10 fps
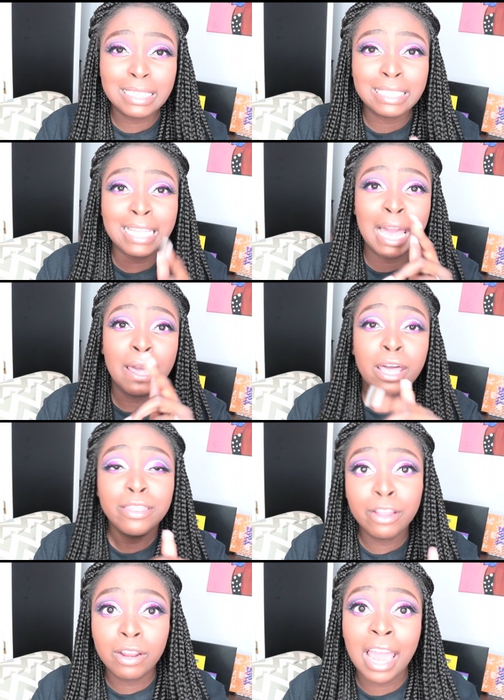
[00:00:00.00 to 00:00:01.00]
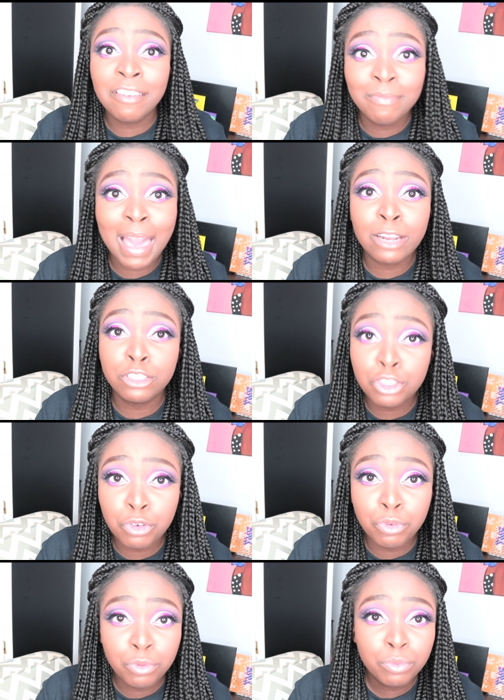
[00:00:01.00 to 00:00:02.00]
is that their life matters
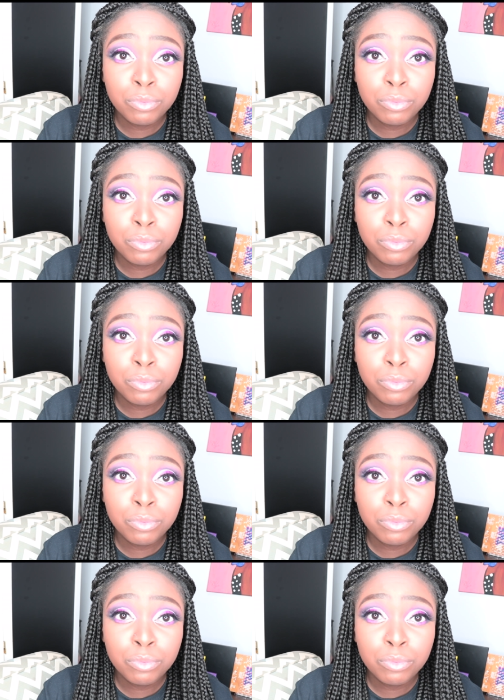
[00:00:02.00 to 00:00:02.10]
too,